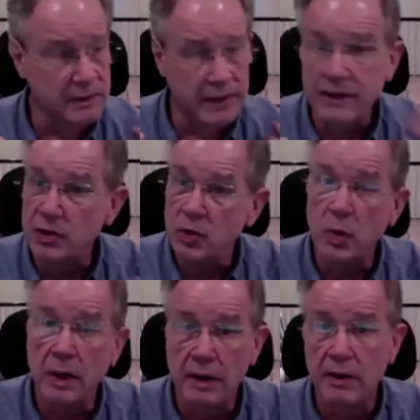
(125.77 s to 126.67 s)
that you
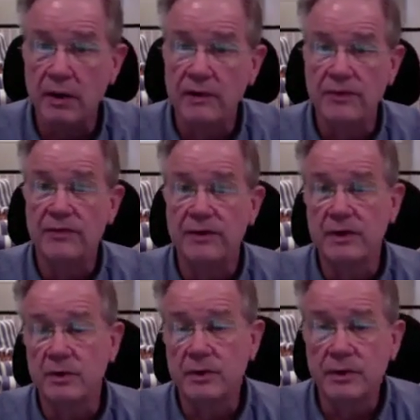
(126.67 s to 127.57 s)
are going to
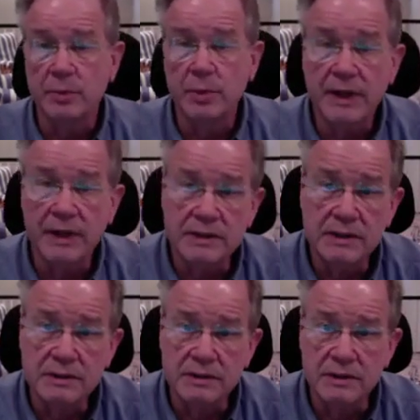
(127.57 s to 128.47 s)
fulfill with your products
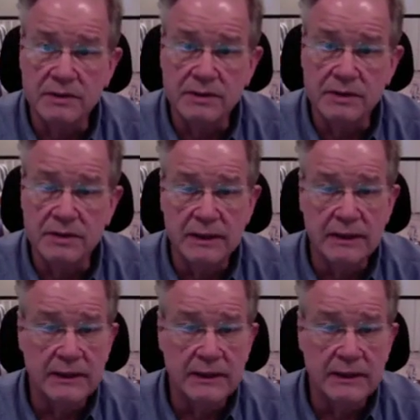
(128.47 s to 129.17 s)
and services.